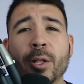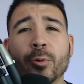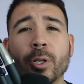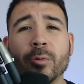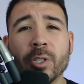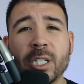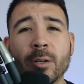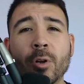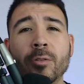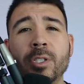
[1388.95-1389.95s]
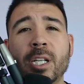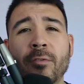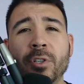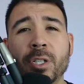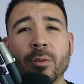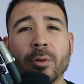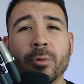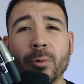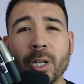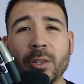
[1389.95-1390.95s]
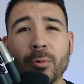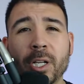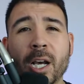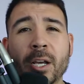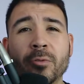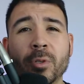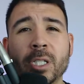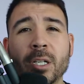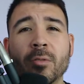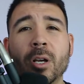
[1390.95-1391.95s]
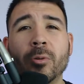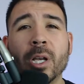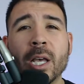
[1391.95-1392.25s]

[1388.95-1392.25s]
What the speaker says: 330-703-3930.